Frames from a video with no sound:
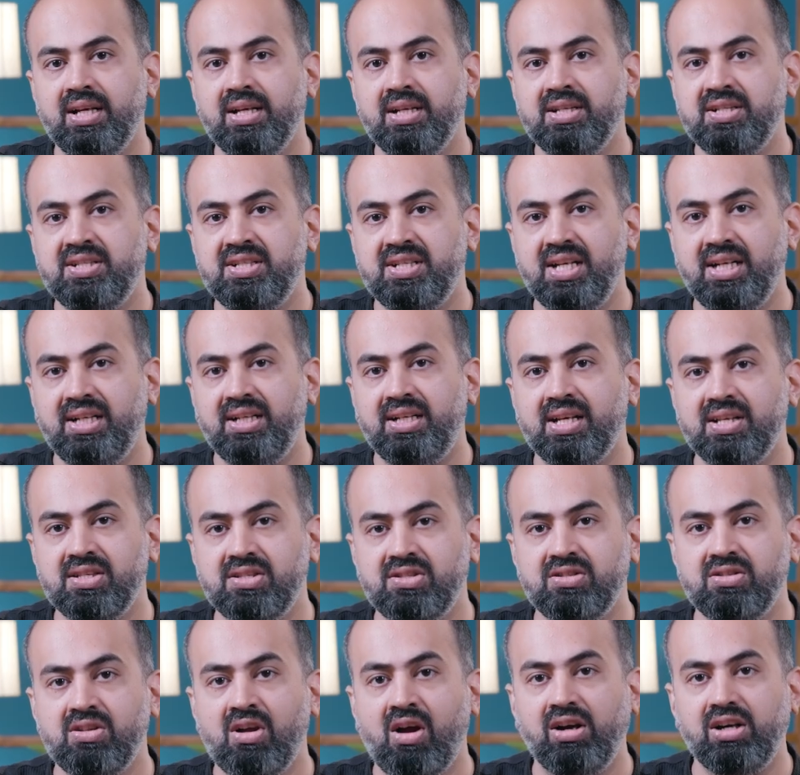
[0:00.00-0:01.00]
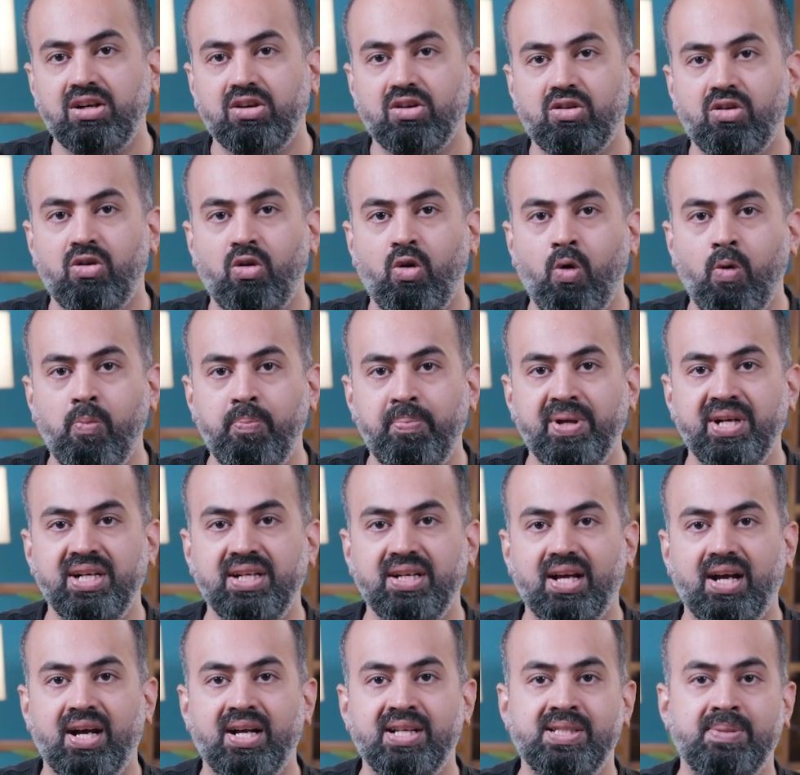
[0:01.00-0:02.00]
She does not
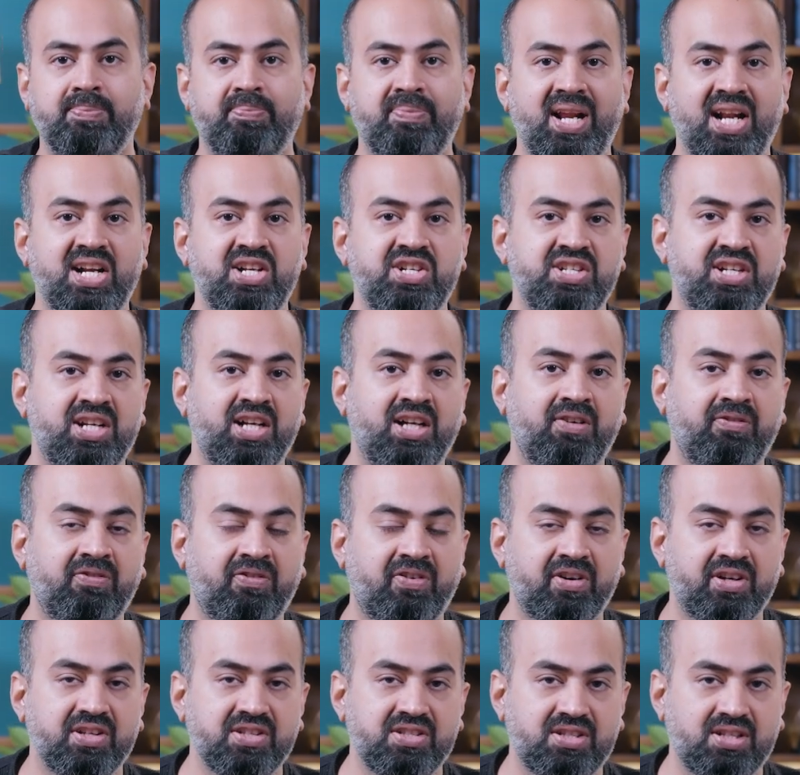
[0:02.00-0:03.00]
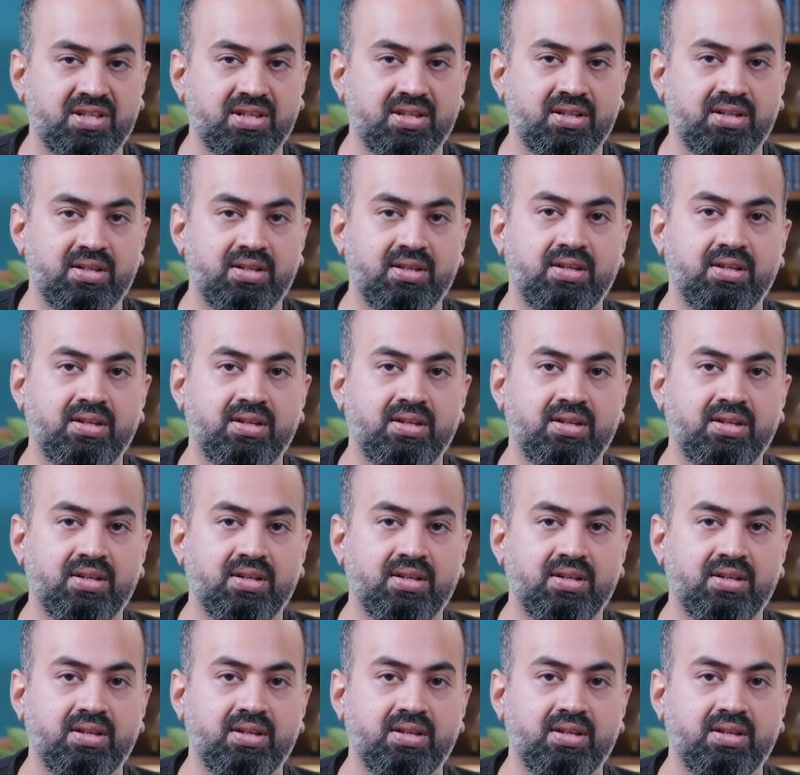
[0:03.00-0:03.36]
open a spreadsheet first.